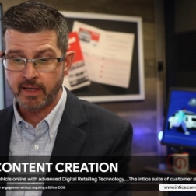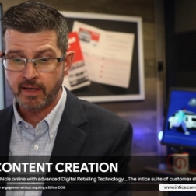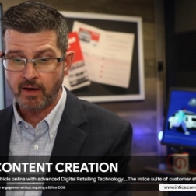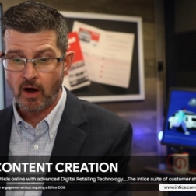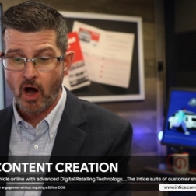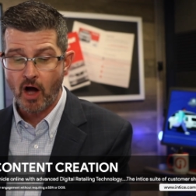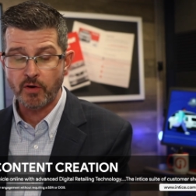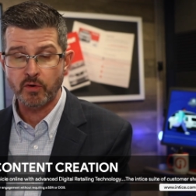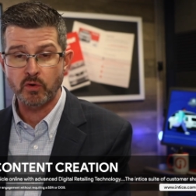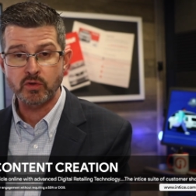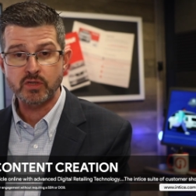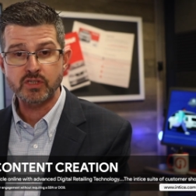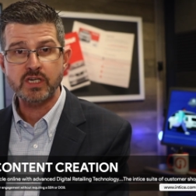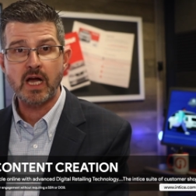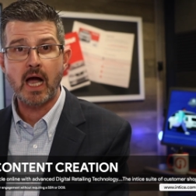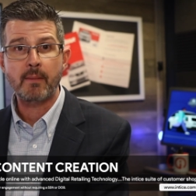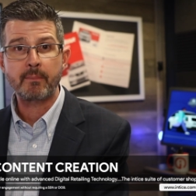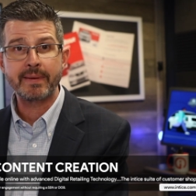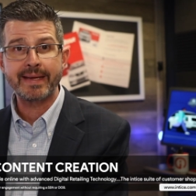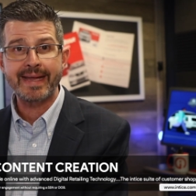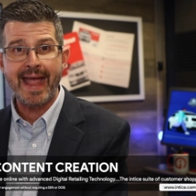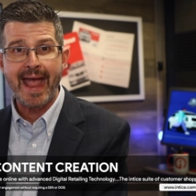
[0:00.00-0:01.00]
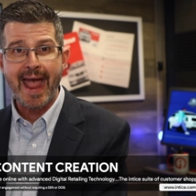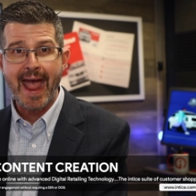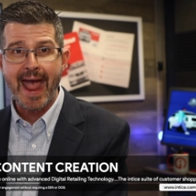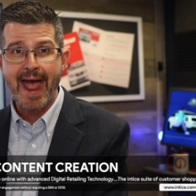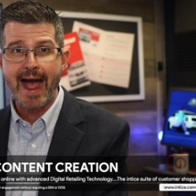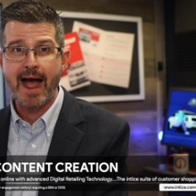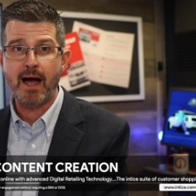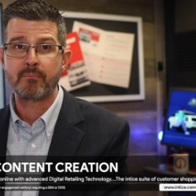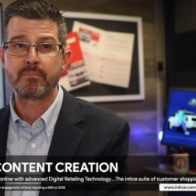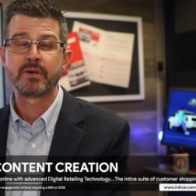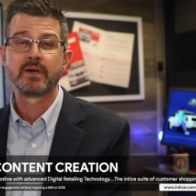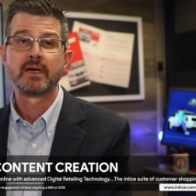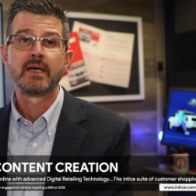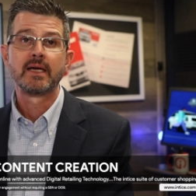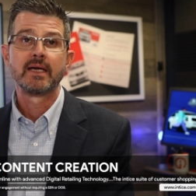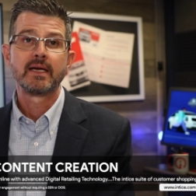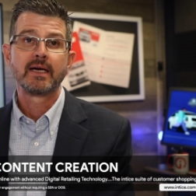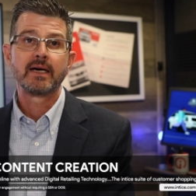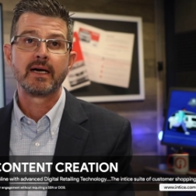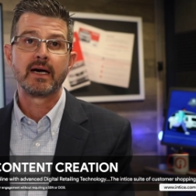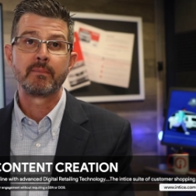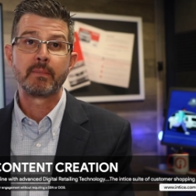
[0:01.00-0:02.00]
auto shopping app.
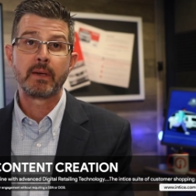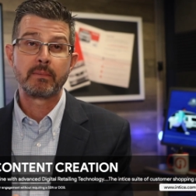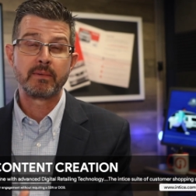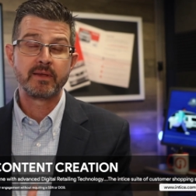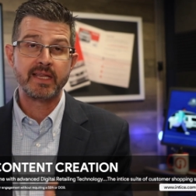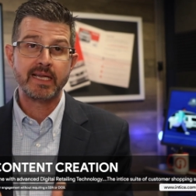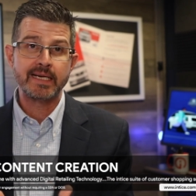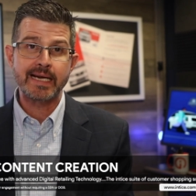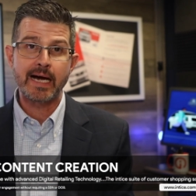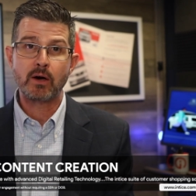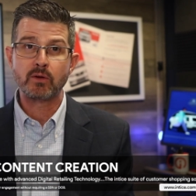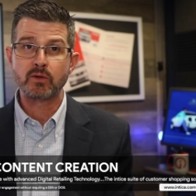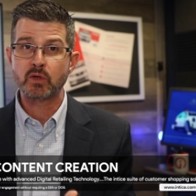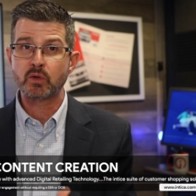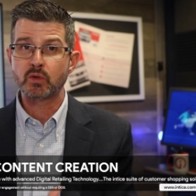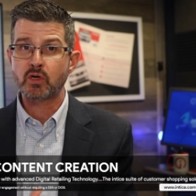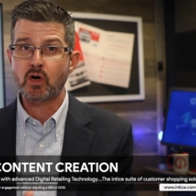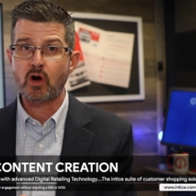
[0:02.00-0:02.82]
Maybe they download